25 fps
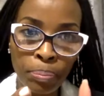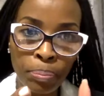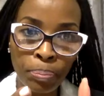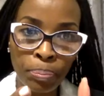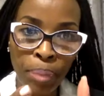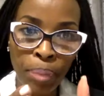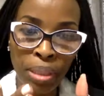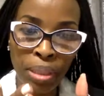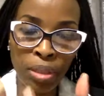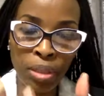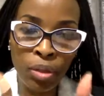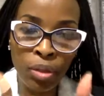
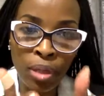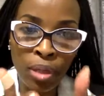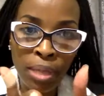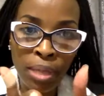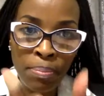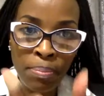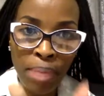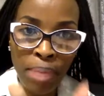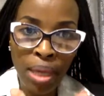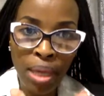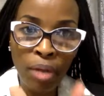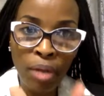particularly
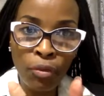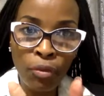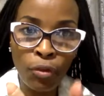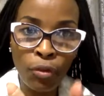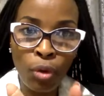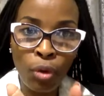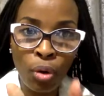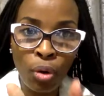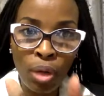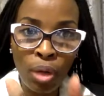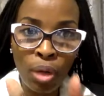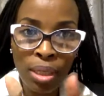made
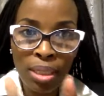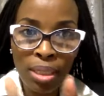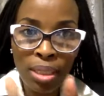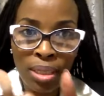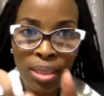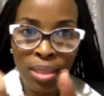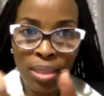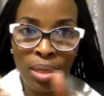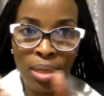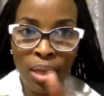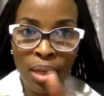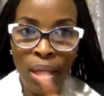for a
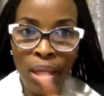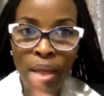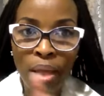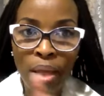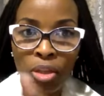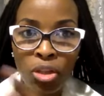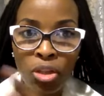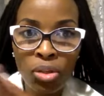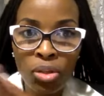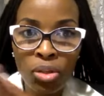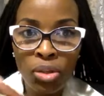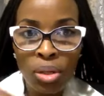certain
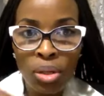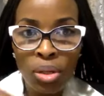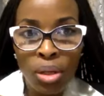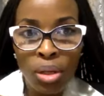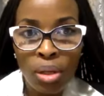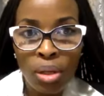age